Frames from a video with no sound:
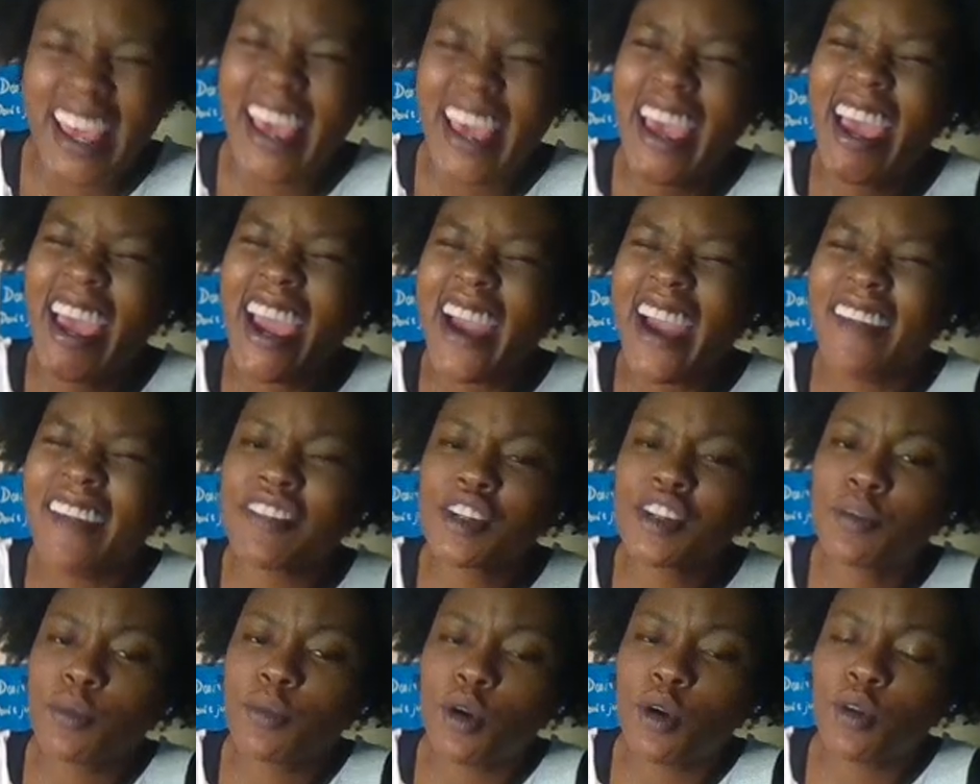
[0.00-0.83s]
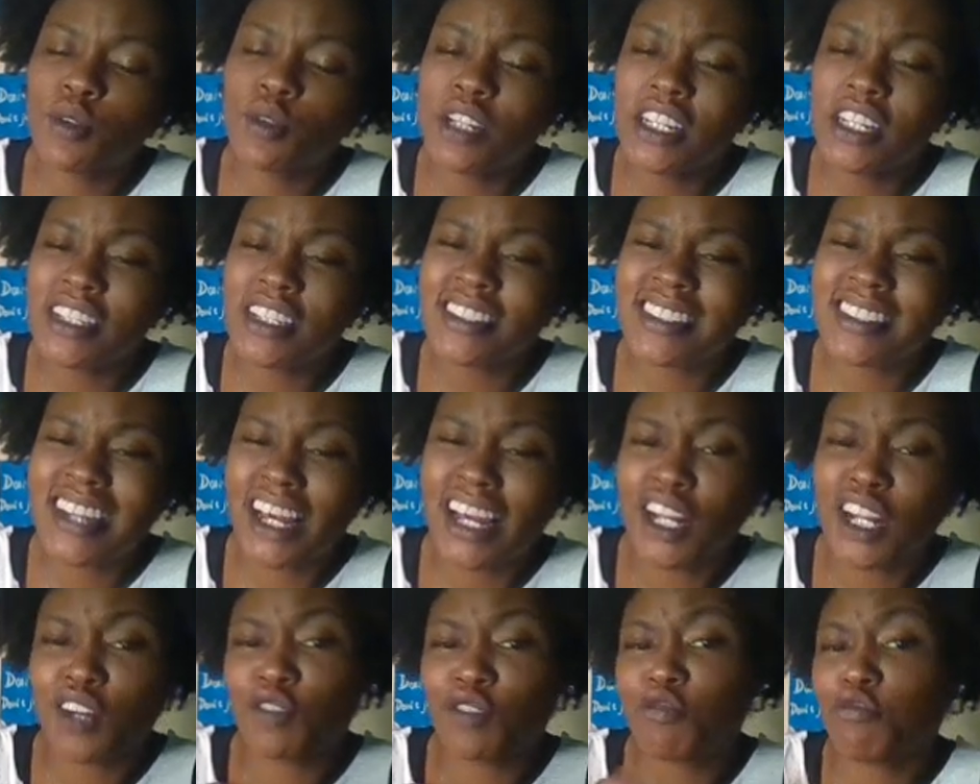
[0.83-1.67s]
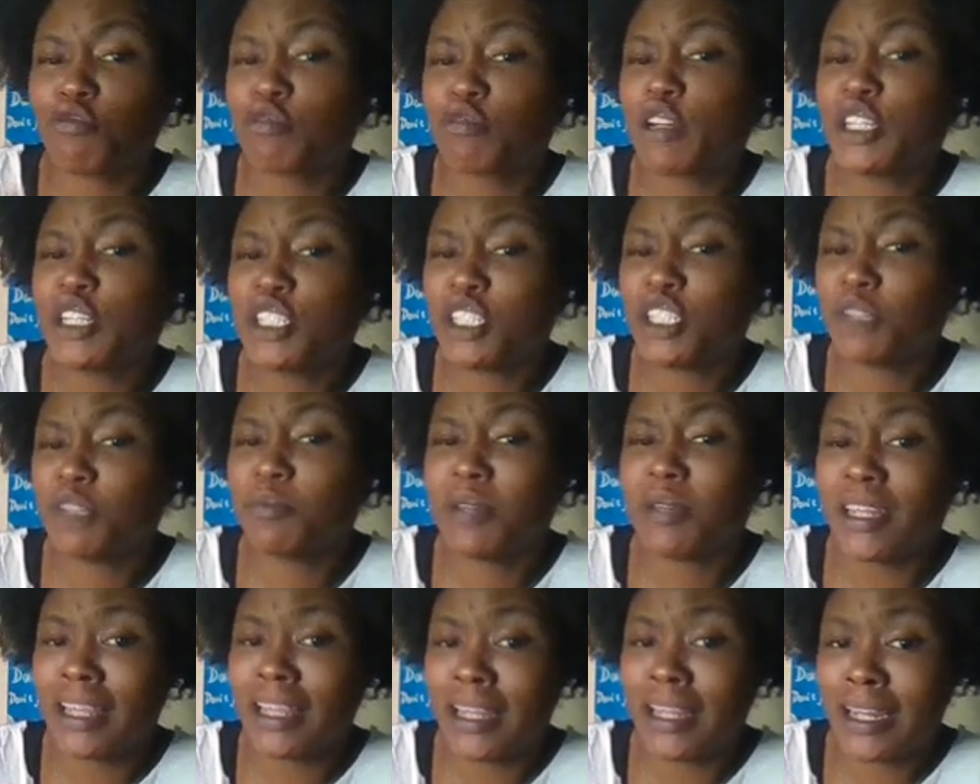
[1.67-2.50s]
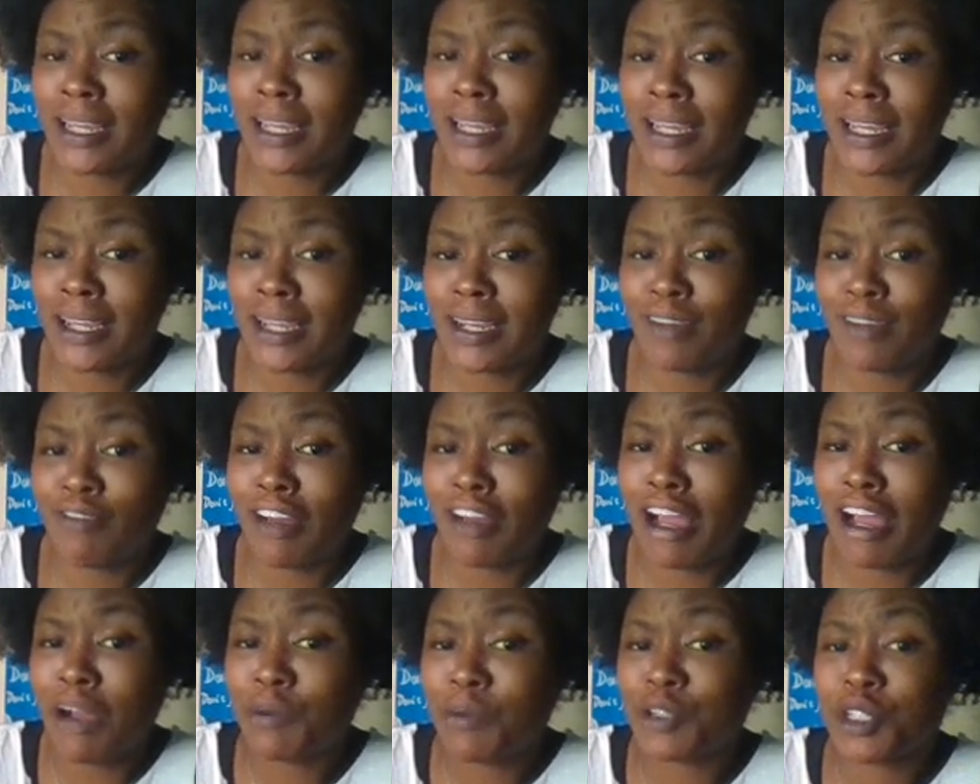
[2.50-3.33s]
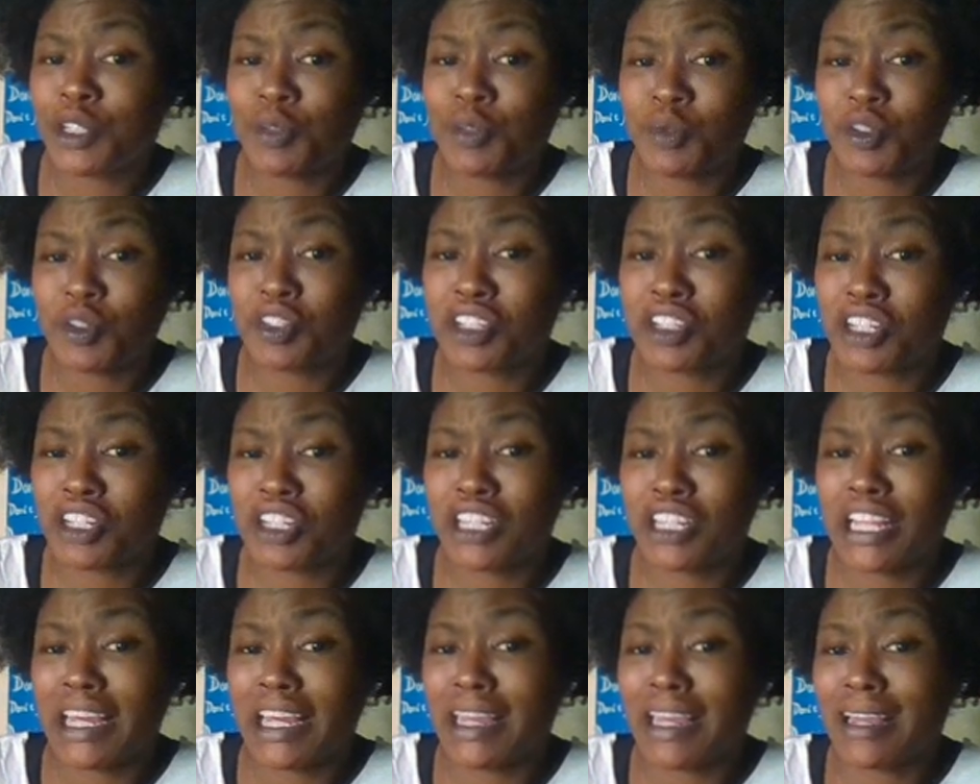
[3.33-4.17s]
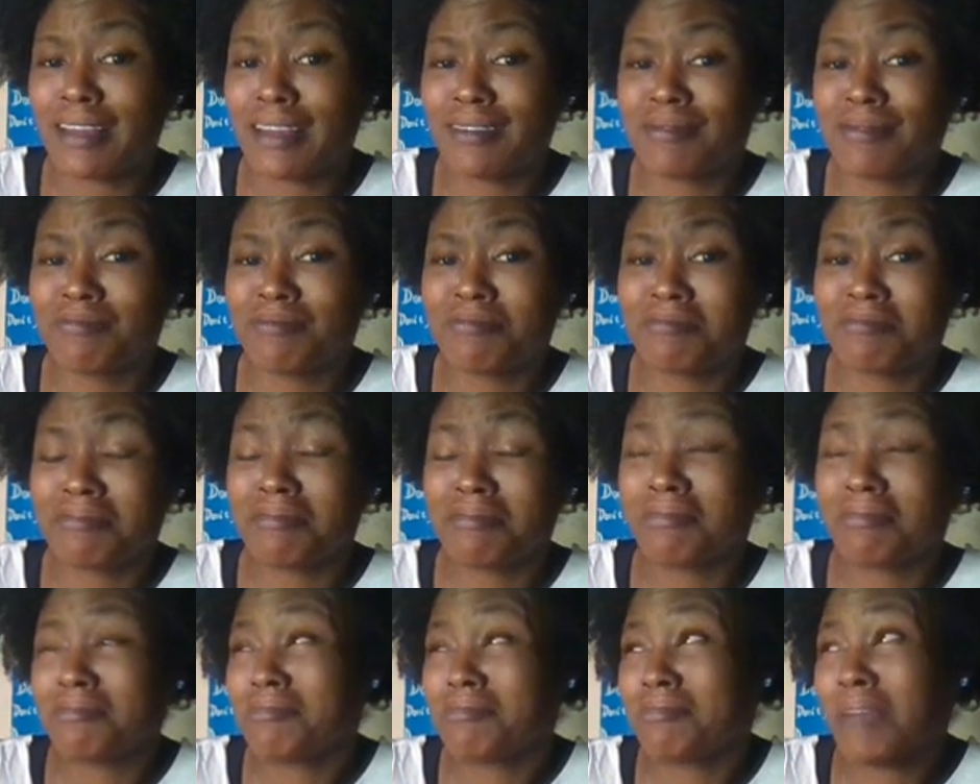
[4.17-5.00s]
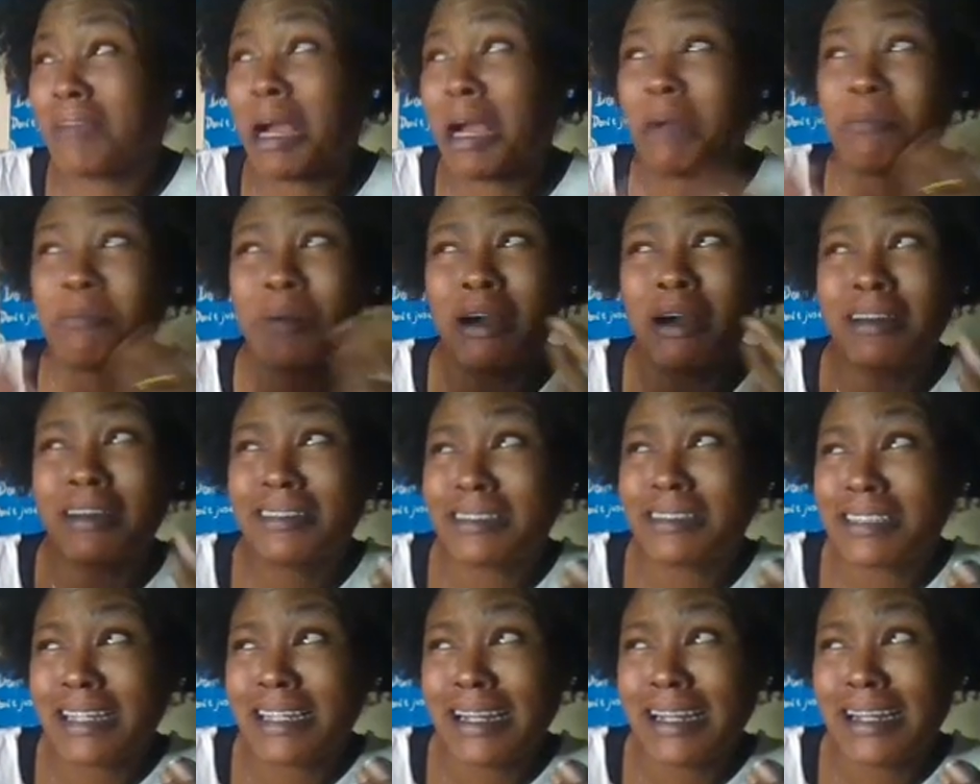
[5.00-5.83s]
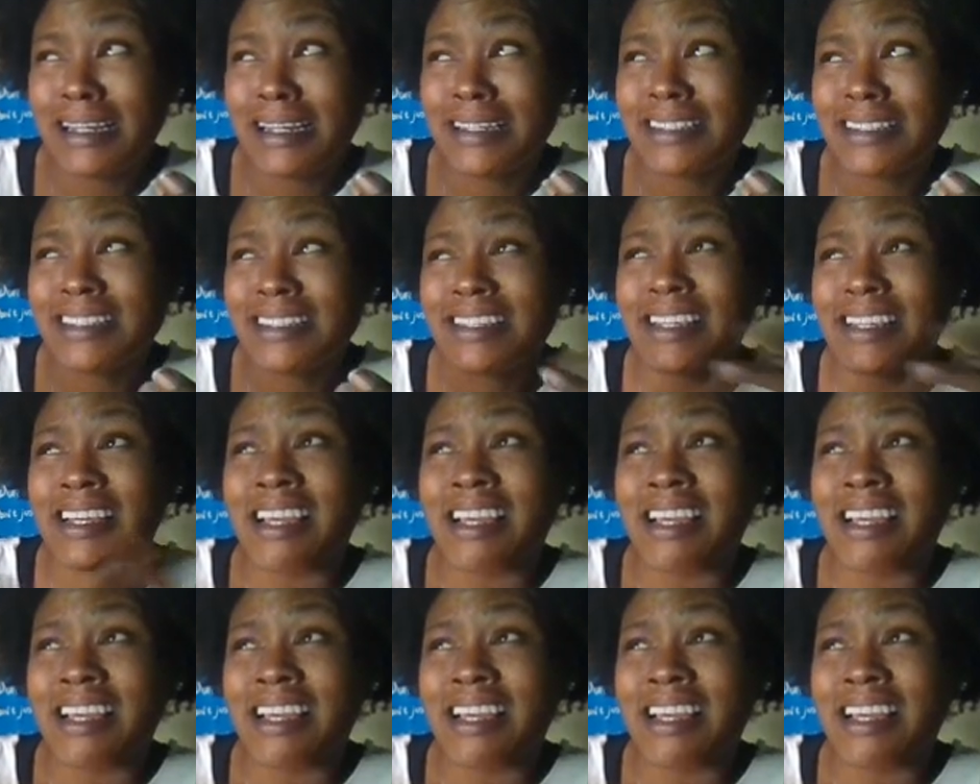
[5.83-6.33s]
after Monique's kind of rigid beginning of how she was gonna like apologize,